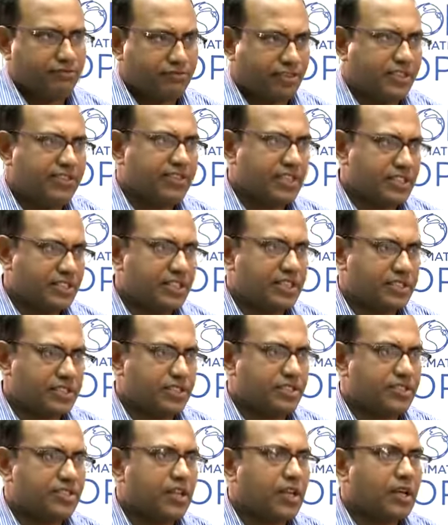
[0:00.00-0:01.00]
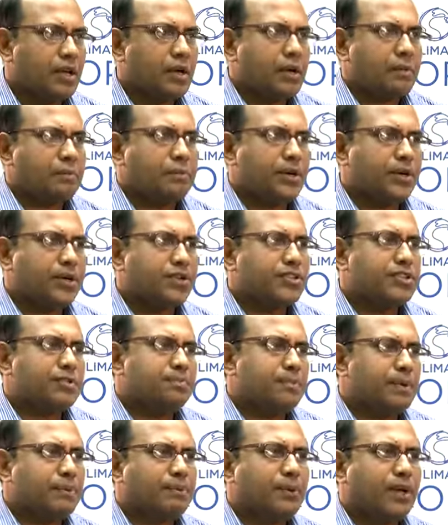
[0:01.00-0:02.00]
facilitators because
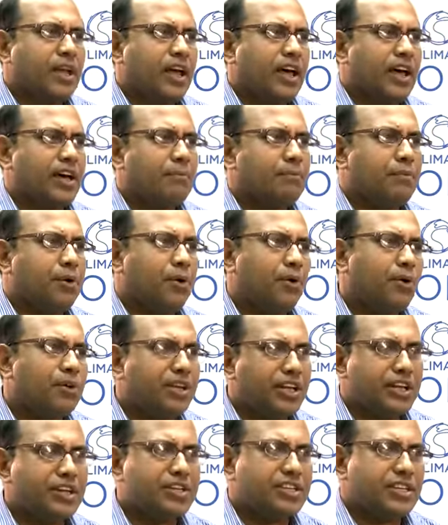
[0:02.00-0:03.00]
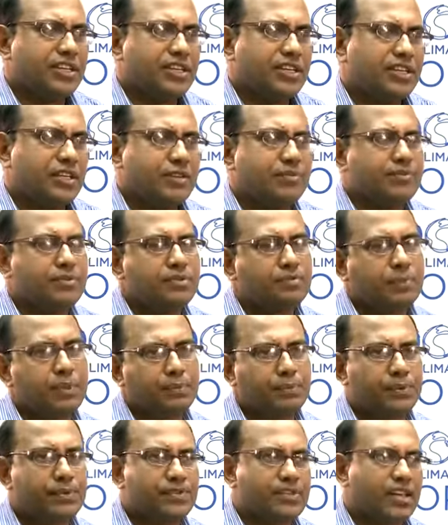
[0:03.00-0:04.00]
people have own initiatives,
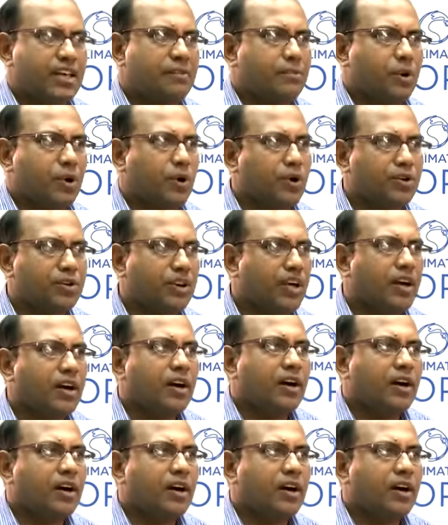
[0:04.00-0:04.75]
people have own